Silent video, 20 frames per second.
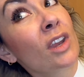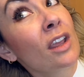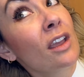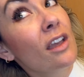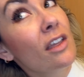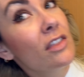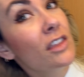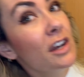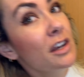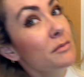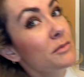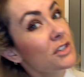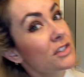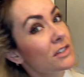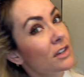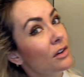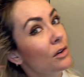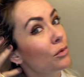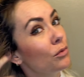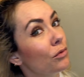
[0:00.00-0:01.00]
And then I'm just
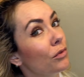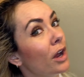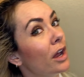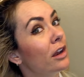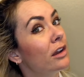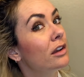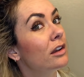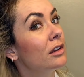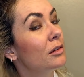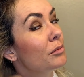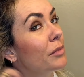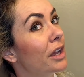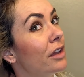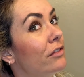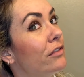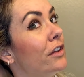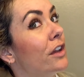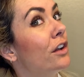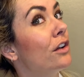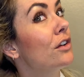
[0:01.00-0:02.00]
gonna run my
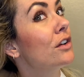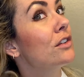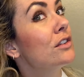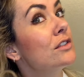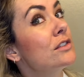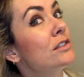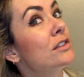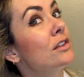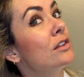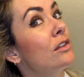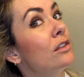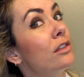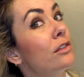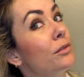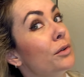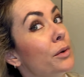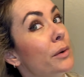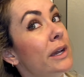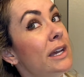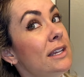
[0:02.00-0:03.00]
fingers
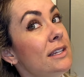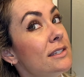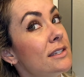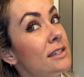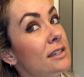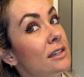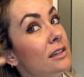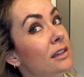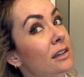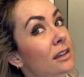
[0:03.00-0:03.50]
through it